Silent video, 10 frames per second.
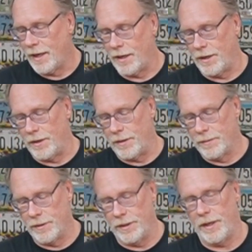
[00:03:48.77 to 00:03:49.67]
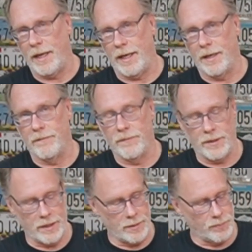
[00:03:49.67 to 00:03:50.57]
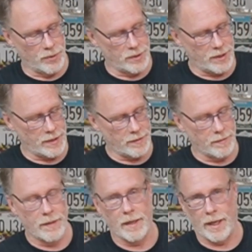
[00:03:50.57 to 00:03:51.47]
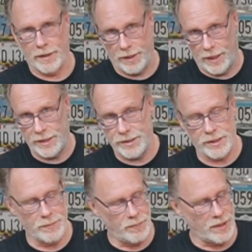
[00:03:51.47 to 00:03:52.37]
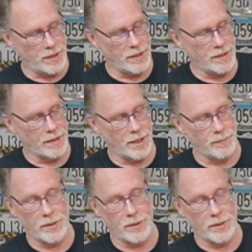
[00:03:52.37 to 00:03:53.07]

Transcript: are going to have the printing on an ICP up